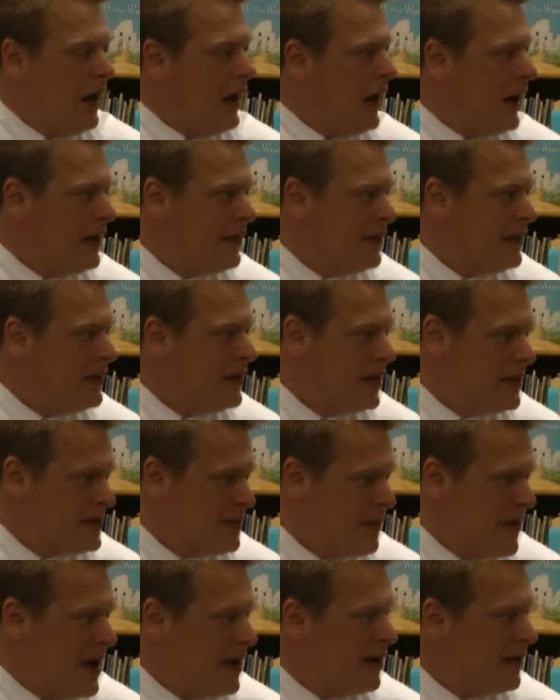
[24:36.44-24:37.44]
I think that's
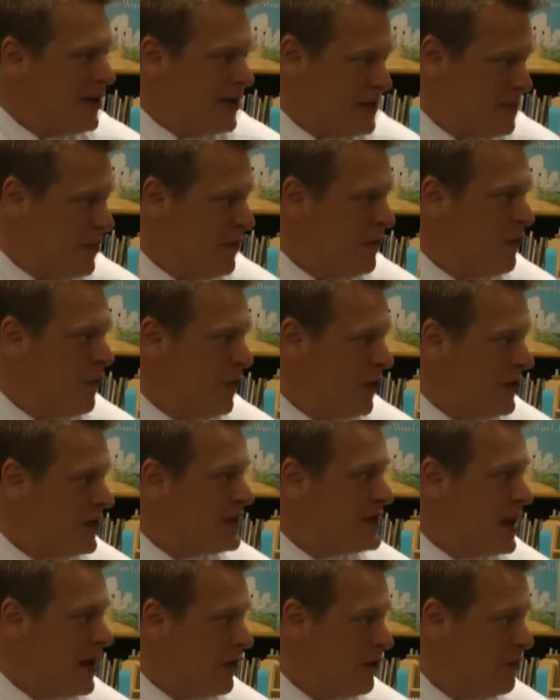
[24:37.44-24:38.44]
a matter that's before the
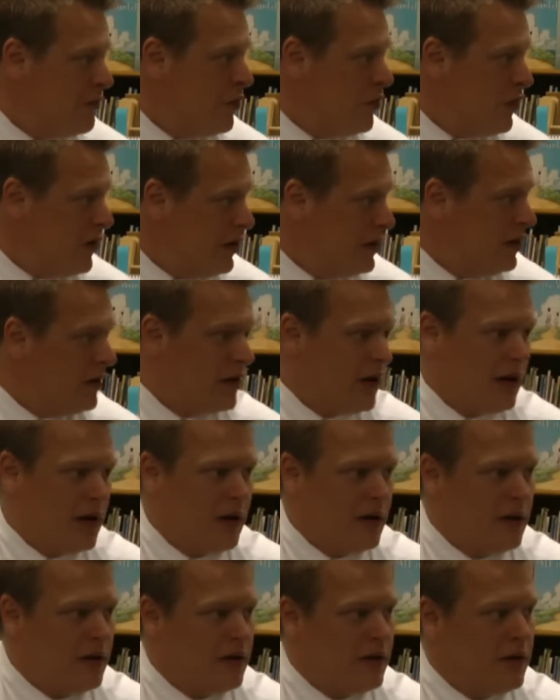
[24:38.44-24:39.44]
town board,
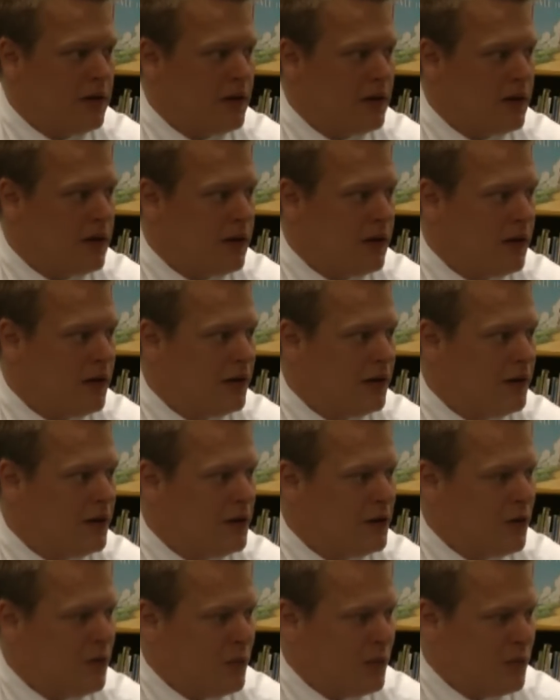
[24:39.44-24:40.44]
and
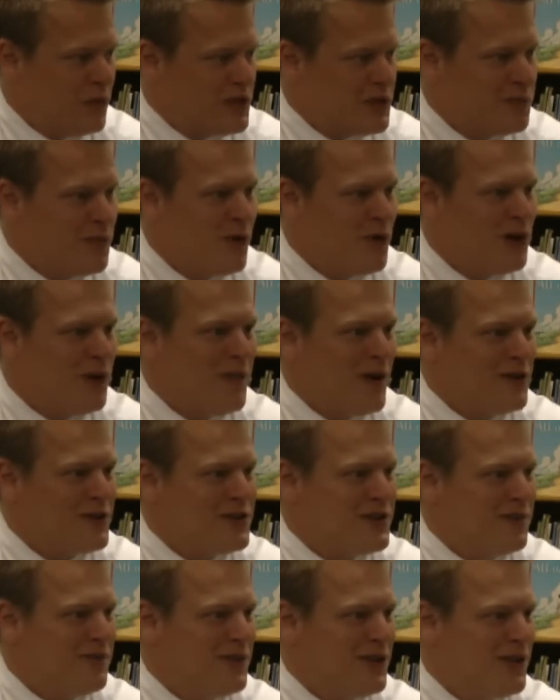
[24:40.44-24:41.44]
when we spoke about
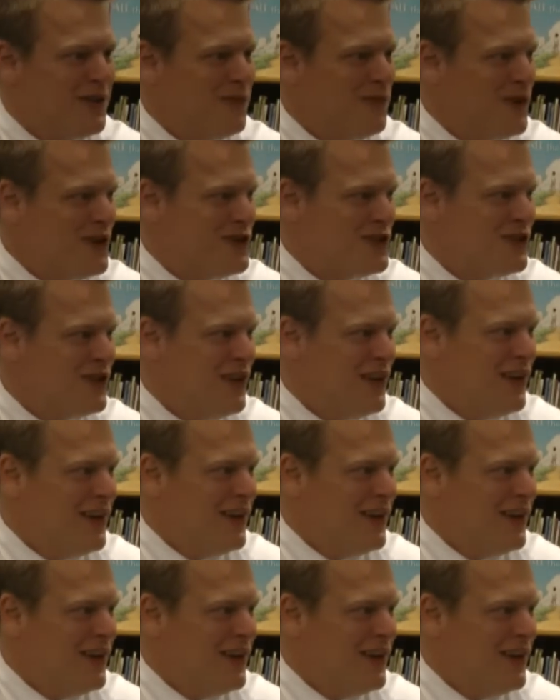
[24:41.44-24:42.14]
something in which